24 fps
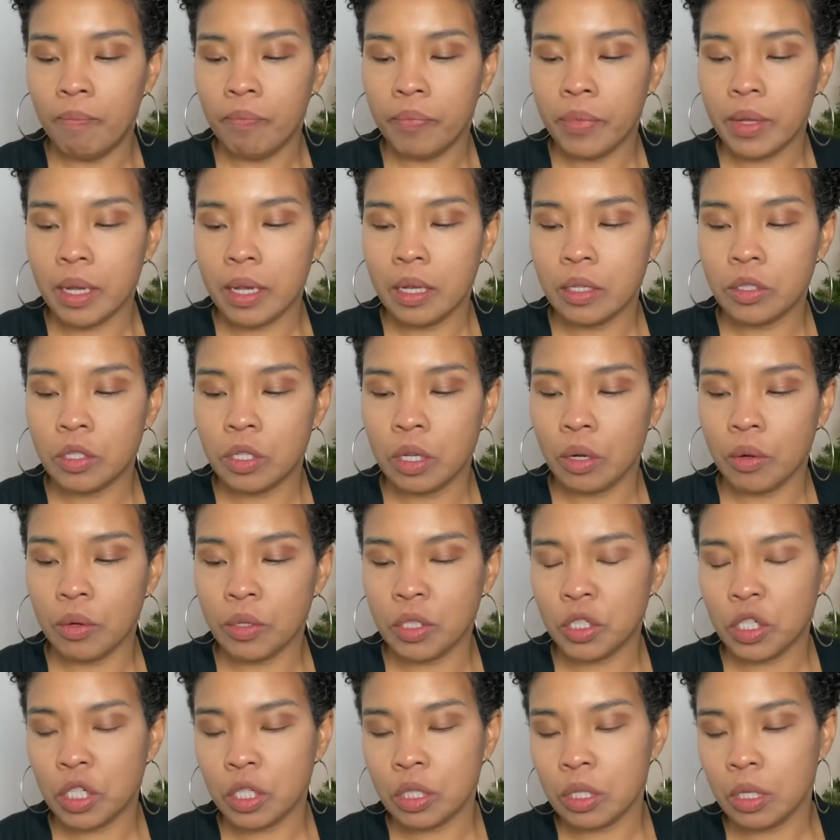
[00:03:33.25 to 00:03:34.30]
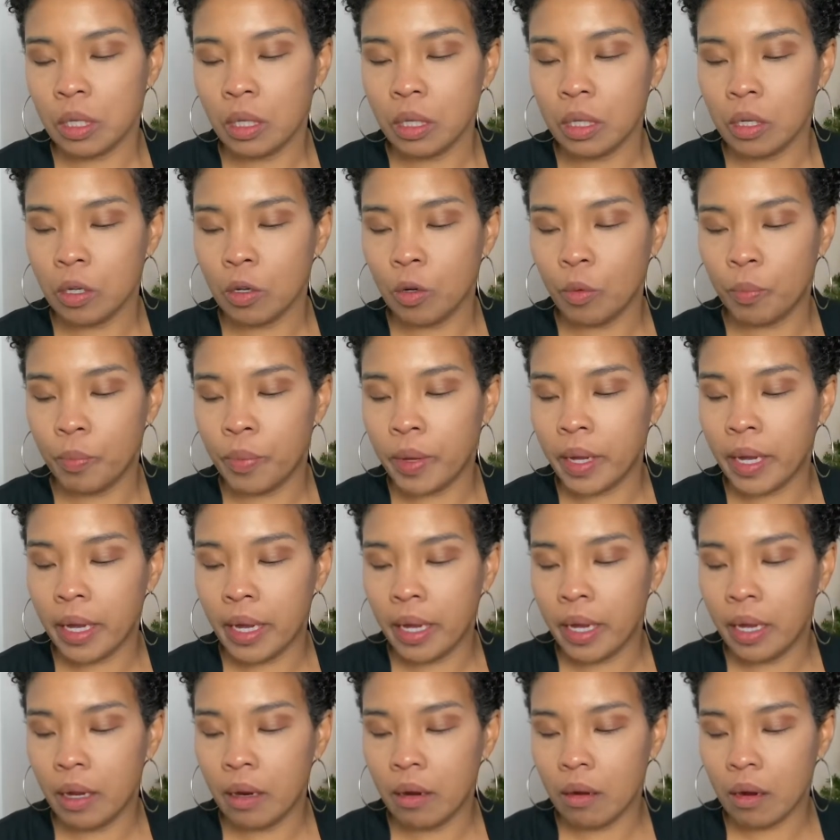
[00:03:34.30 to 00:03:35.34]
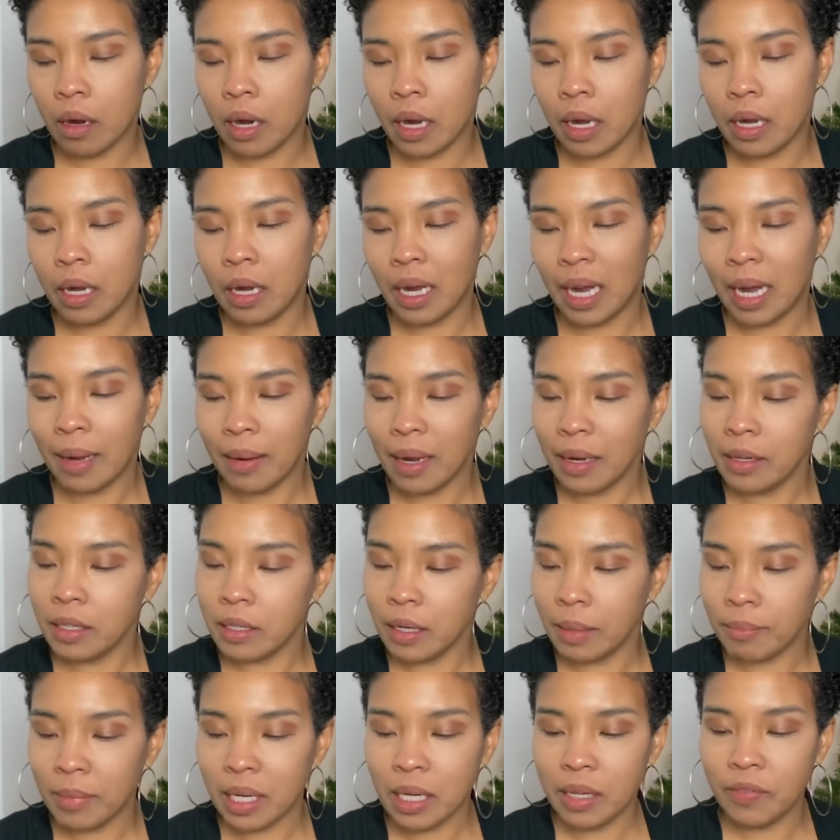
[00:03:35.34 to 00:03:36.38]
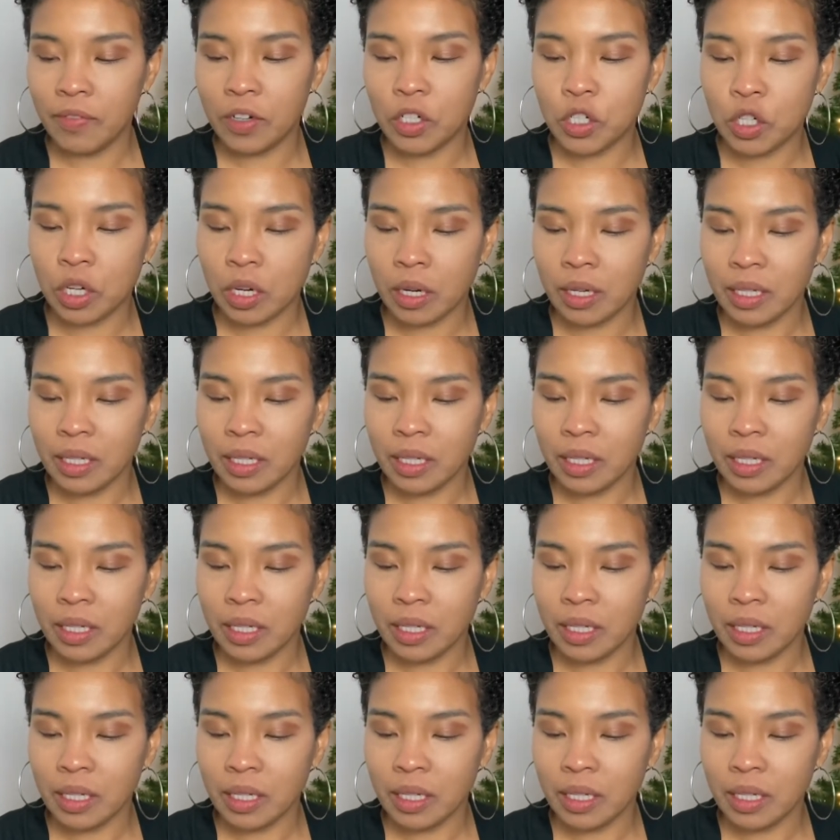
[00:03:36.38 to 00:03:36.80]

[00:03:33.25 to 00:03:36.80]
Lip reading: So it's just a little bit I'm not even sure.